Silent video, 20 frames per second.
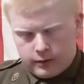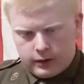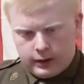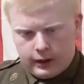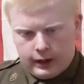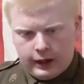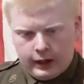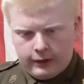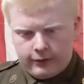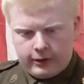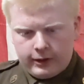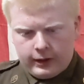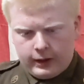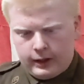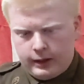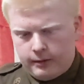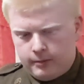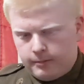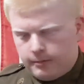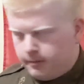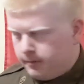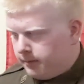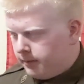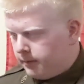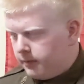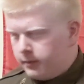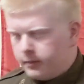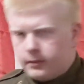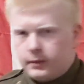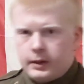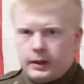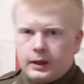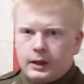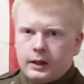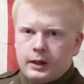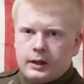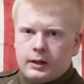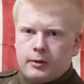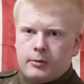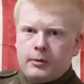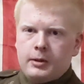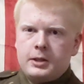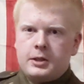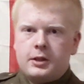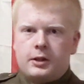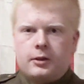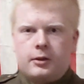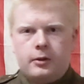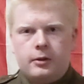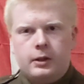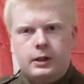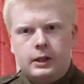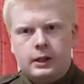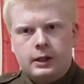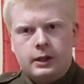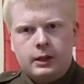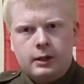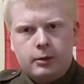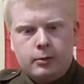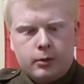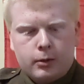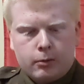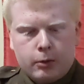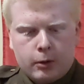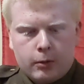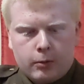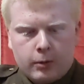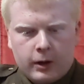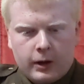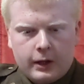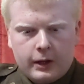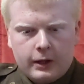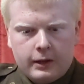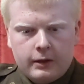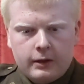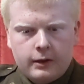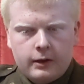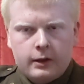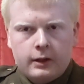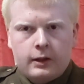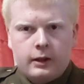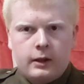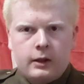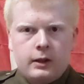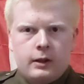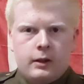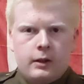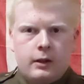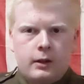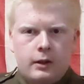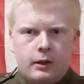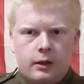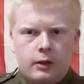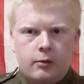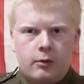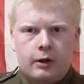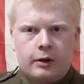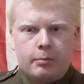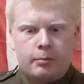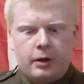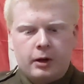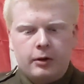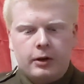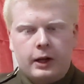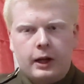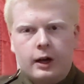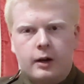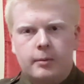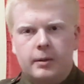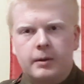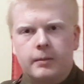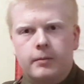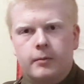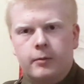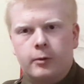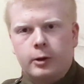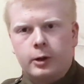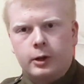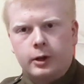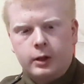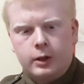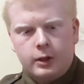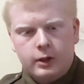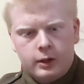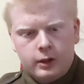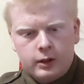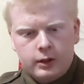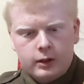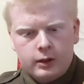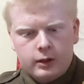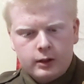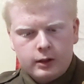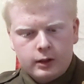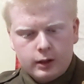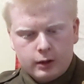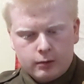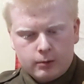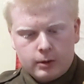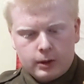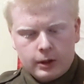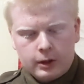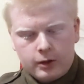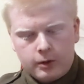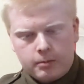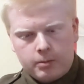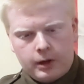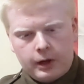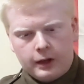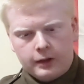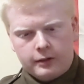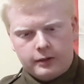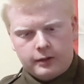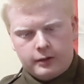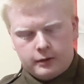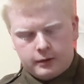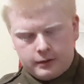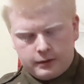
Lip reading: I have got an original World War I U.S. Brody helmet for really good price.